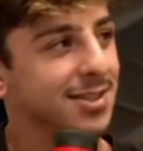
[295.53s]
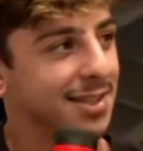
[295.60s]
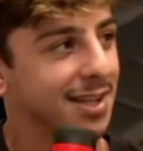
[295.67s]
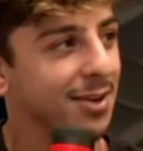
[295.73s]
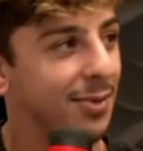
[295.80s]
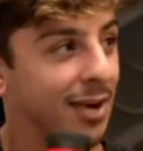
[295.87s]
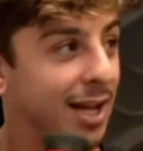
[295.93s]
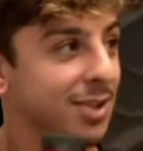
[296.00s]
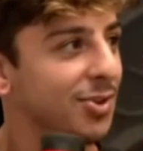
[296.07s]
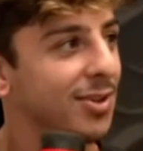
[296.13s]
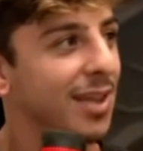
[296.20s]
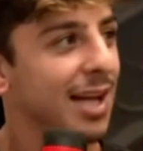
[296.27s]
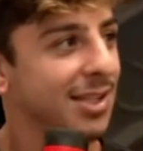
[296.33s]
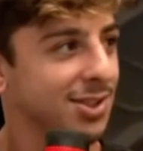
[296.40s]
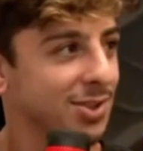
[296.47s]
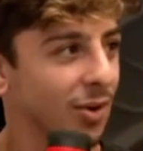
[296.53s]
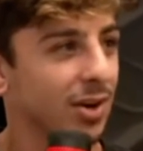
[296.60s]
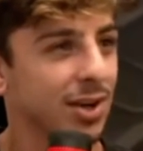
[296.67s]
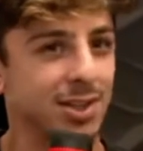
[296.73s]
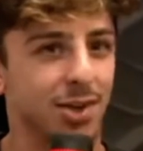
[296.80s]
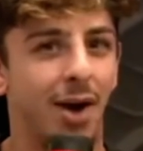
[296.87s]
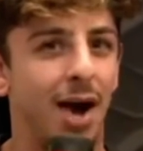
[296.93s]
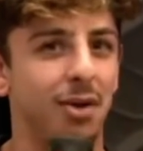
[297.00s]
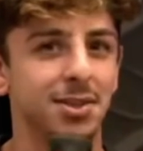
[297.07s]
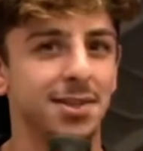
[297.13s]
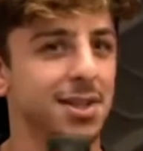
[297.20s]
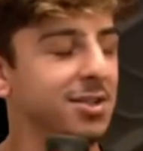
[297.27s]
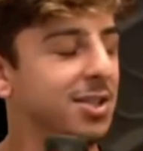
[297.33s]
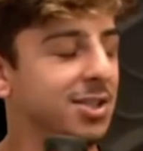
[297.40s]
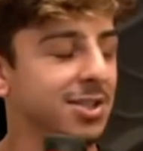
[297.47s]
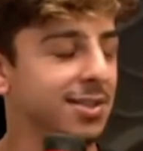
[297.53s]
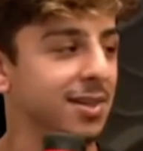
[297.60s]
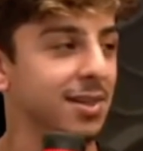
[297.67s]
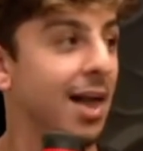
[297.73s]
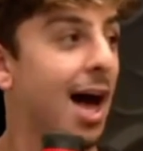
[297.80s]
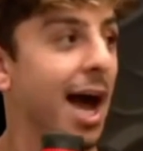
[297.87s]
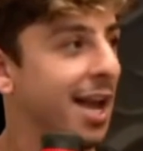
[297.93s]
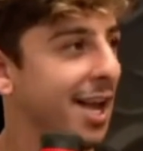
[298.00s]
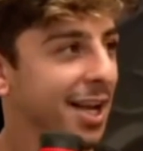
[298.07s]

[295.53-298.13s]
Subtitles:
it when I told that story. So I was literally just lying.